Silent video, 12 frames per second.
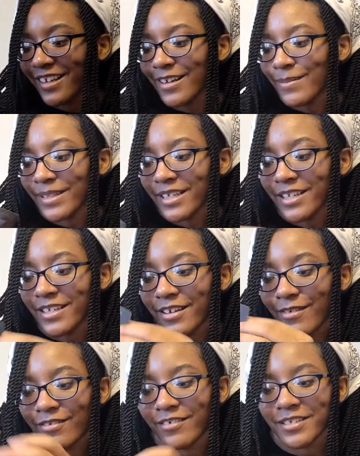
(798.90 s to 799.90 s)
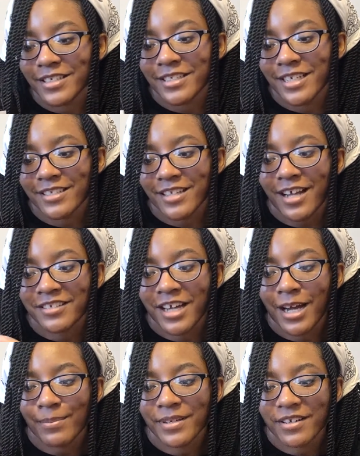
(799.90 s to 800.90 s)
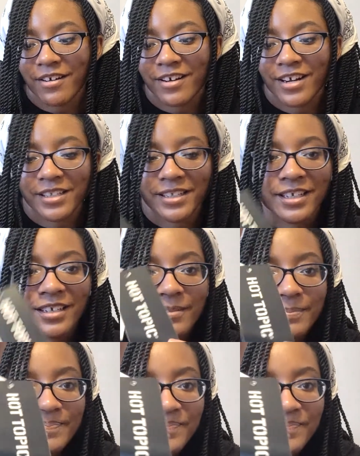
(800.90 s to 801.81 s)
And then, of course, it says Hot Topic on it.